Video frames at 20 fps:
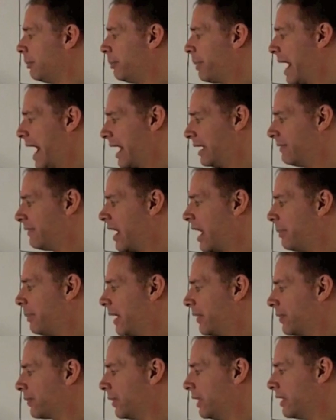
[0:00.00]
Pi divided
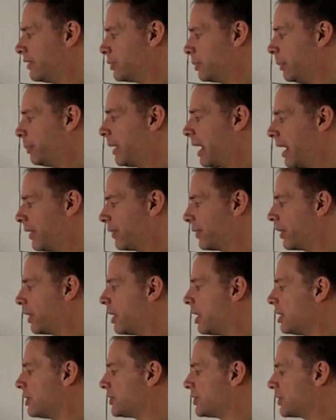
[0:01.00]
by 3 gives me pi
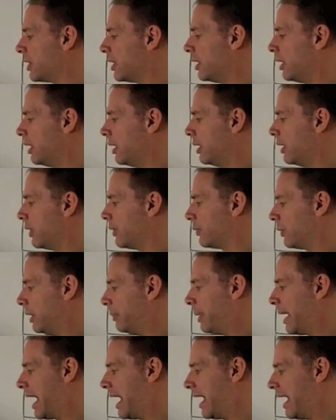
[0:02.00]
thirds. 3
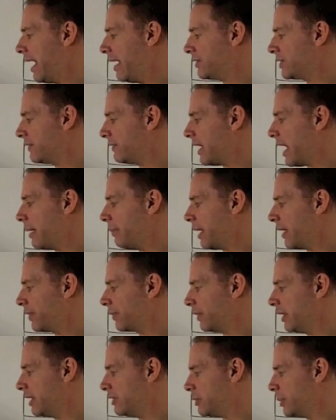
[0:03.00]
pi halves divided by
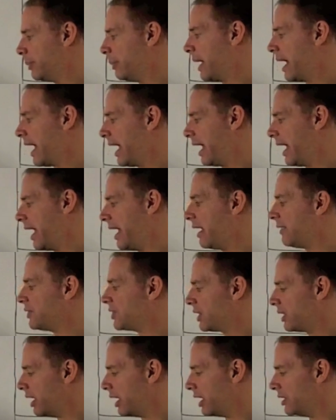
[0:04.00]
3 gives me pi
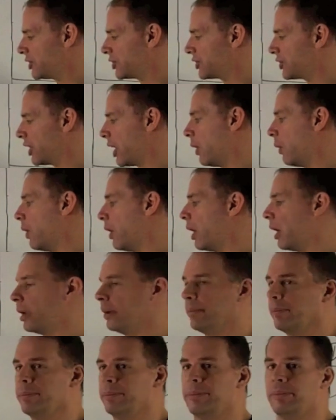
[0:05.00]
halves, and so
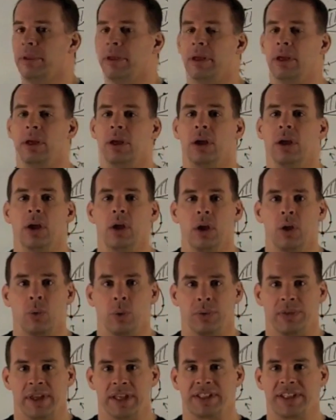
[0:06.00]
on.
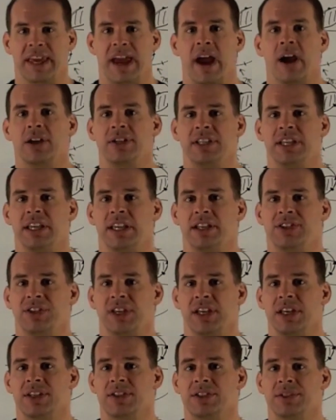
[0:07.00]
What this guarantees
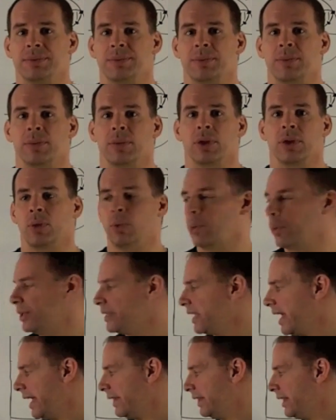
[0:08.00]
is, when we
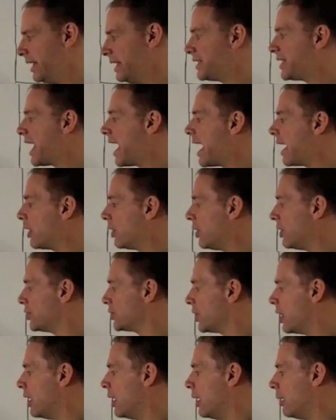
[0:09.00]
take these
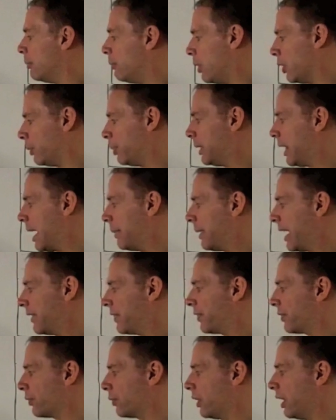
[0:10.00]
angles, multiply by
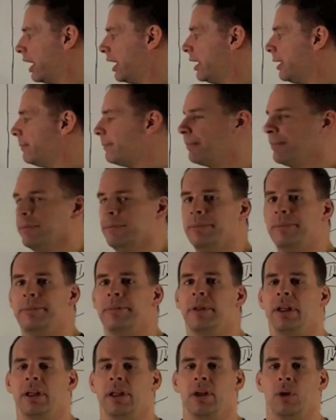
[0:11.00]
3,
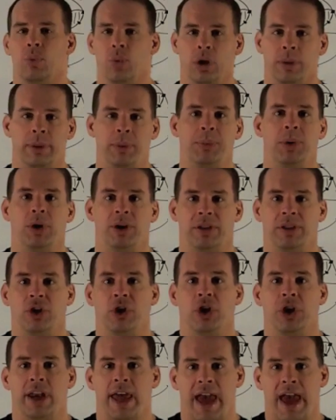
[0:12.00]
we're going to be putting the
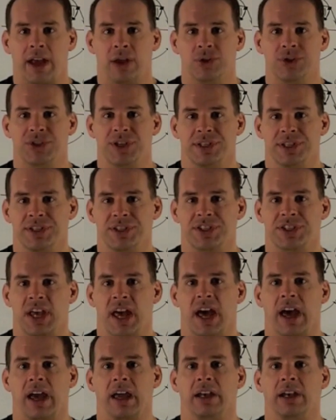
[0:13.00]
good angles into
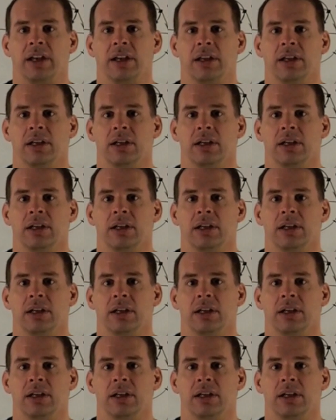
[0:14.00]
sine.